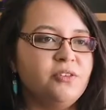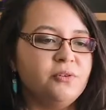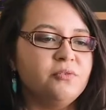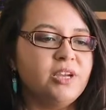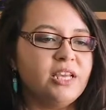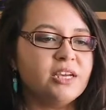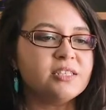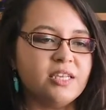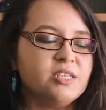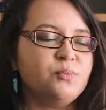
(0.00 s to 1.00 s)
They're a really
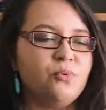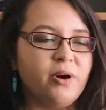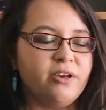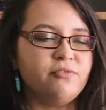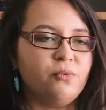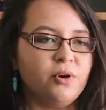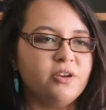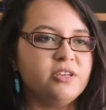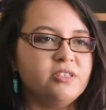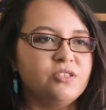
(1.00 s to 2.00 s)
accessible way for
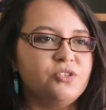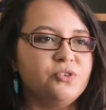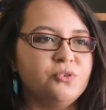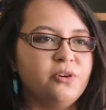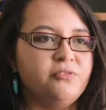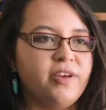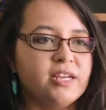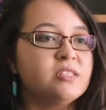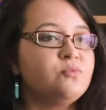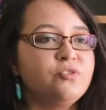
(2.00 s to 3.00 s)
workers to
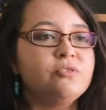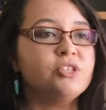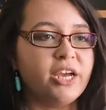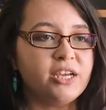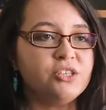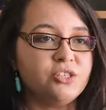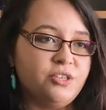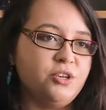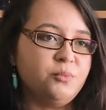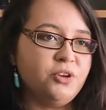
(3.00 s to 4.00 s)
affect some real change in
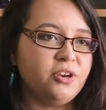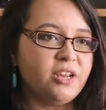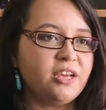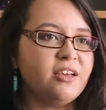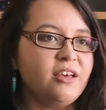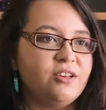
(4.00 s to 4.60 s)
the community,